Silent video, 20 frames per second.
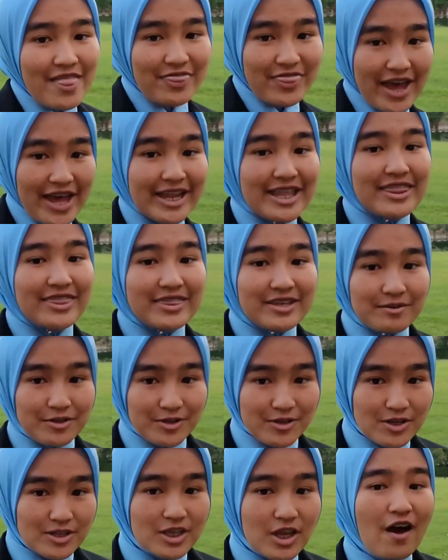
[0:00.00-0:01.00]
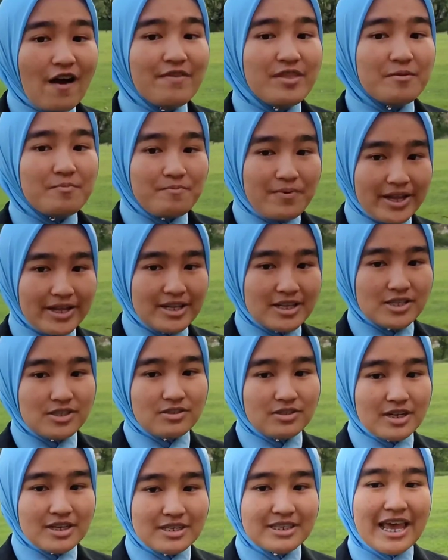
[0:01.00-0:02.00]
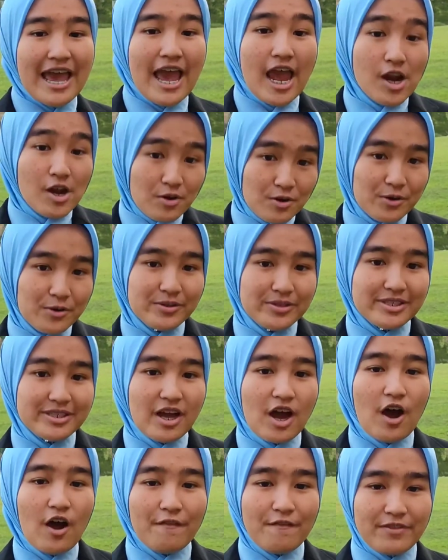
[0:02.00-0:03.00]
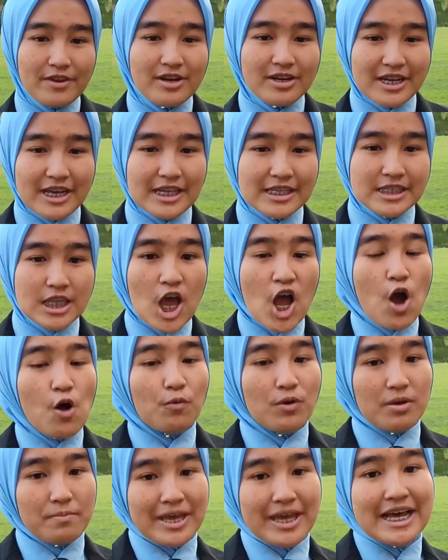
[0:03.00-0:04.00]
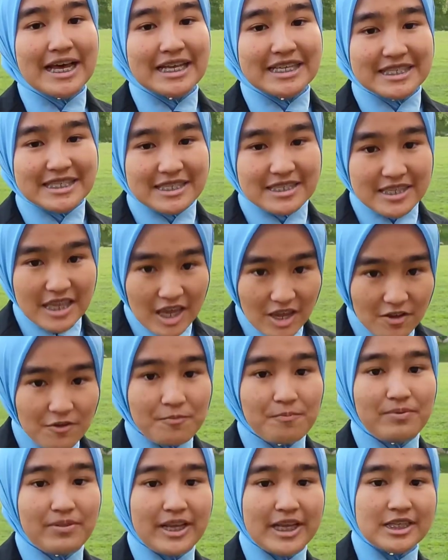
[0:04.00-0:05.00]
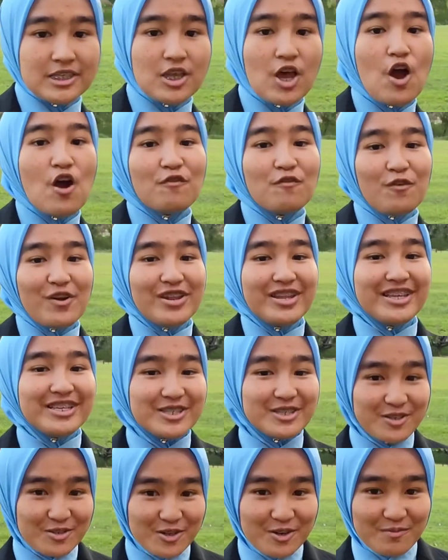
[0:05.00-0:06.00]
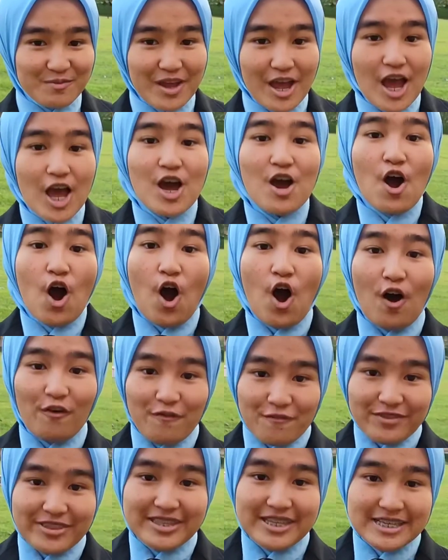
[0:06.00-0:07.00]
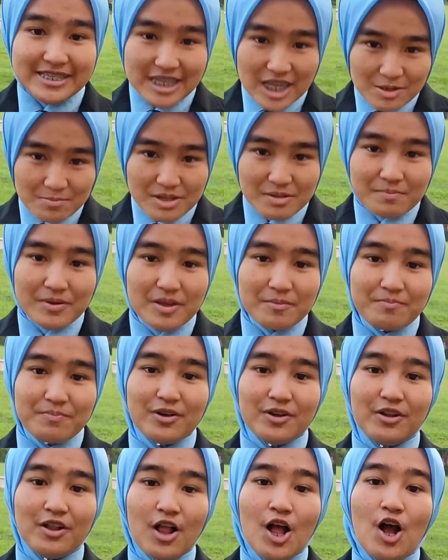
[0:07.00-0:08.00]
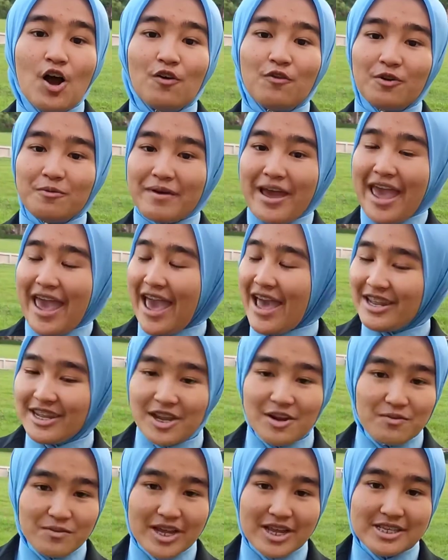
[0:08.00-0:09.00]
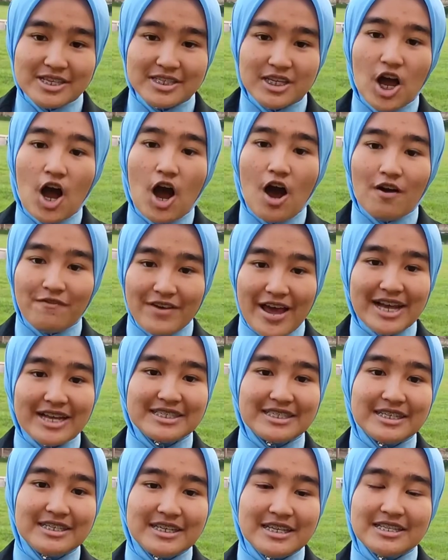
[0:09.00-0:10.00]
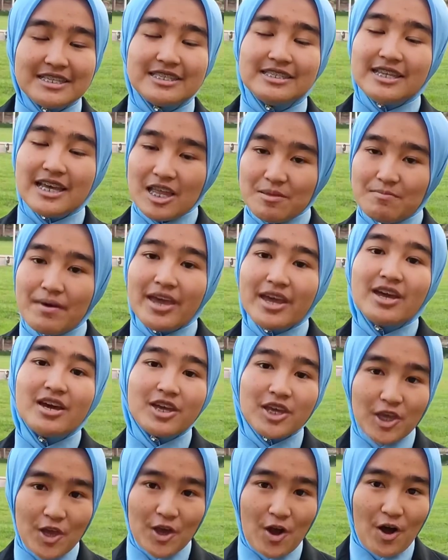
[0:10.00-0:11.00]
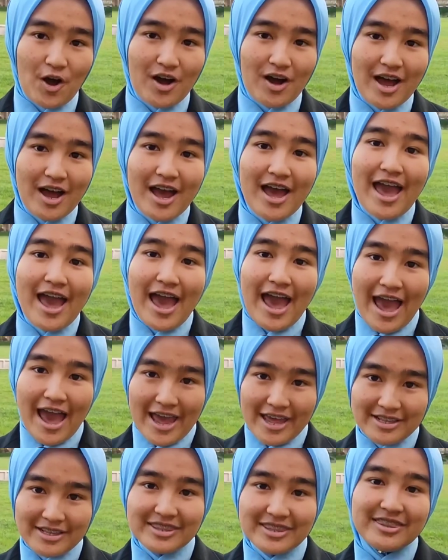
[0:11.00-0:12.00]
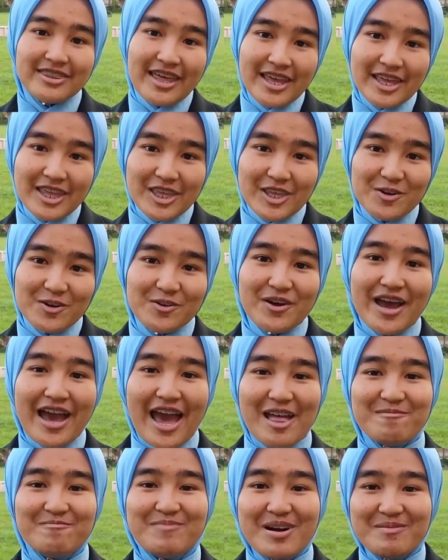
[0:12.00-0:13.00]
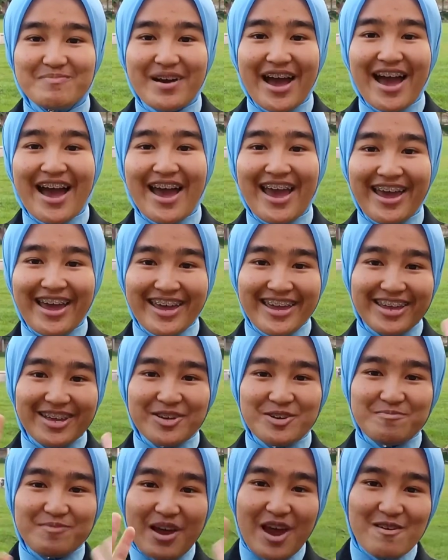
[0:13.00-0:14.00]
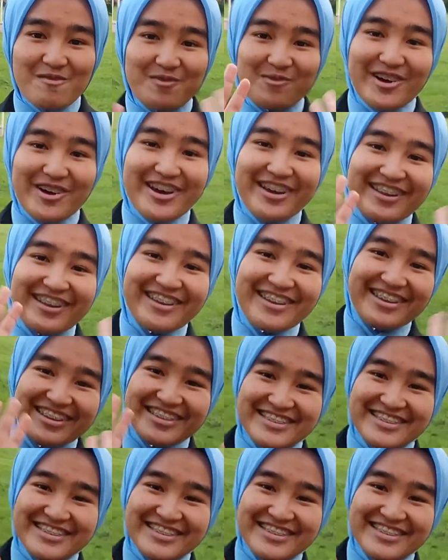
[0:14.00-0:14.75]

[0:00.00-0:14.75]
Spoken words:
that the use of the pedestrians and roads after this will be a safe place for this group of disabled people from any risk of accidents that may occur. And thank you and bye-bye. Goodbye everyone.